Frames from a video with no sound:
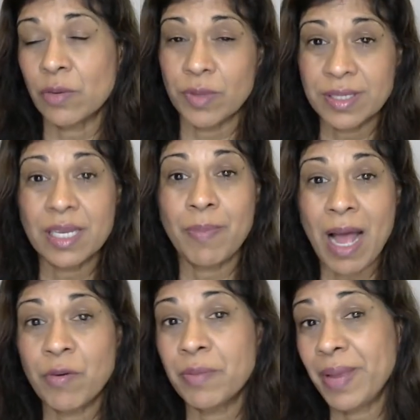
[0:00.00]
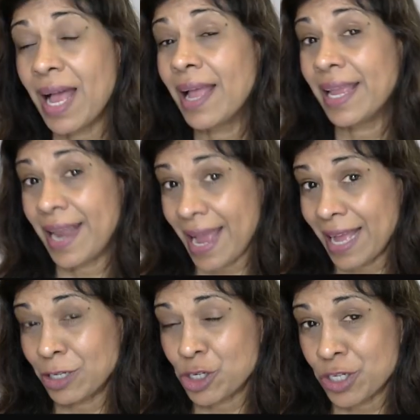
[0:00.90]
So we'll see Power BI in
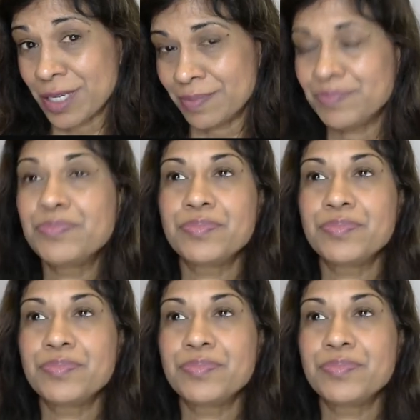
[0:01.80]
action.